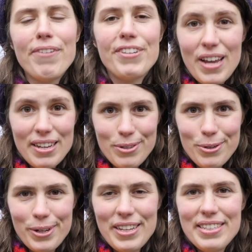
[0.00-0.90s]
privatized
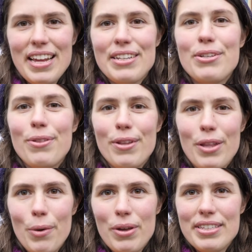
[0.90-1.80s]
toilets like loo
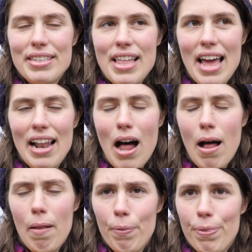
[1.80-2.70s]
is that
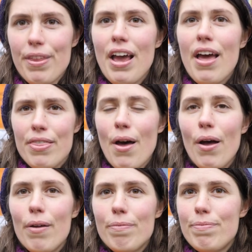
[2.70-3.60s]
um,
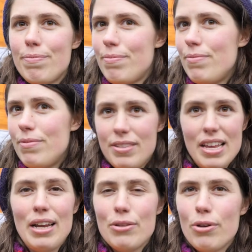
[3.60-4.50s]
the
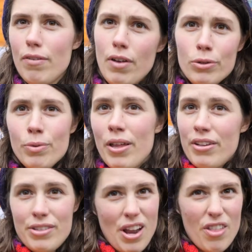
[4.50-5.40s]
city sort of goes, well,
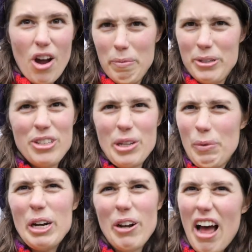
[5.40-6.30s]
there's another option, so
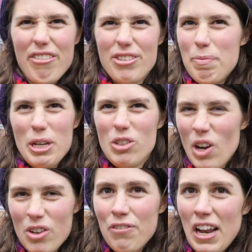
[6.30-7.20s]
we don't have to be in
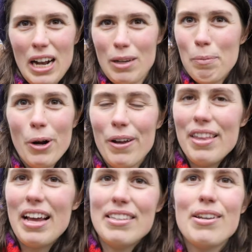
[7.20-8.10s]
charge of it anymore,
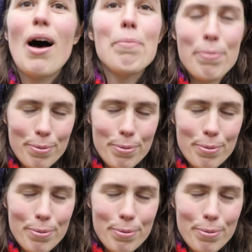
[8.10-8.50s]
and they stop